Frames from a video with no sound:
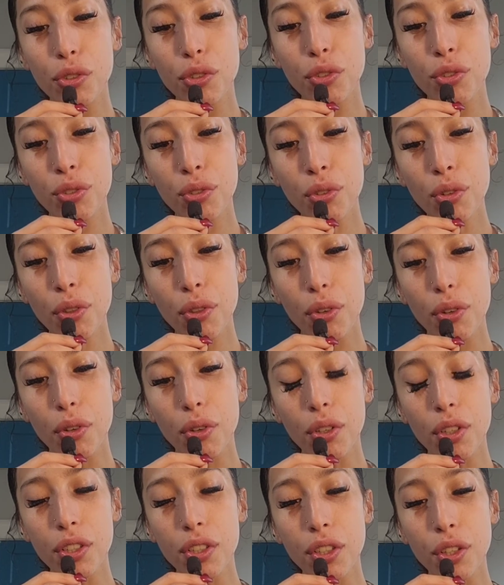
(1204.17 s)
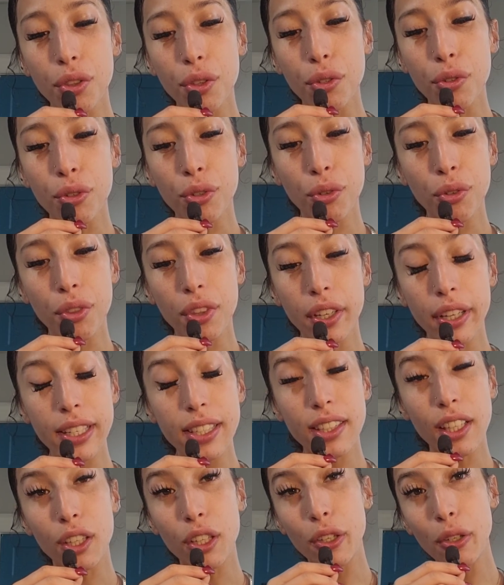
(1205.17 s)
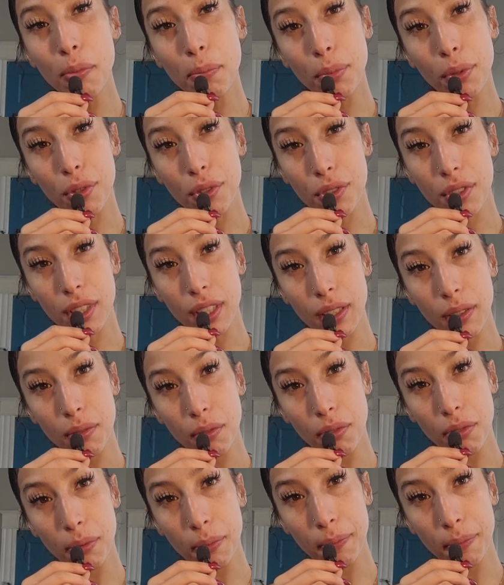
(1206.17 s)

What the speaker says: truth, or is it the truth that is that you perceive?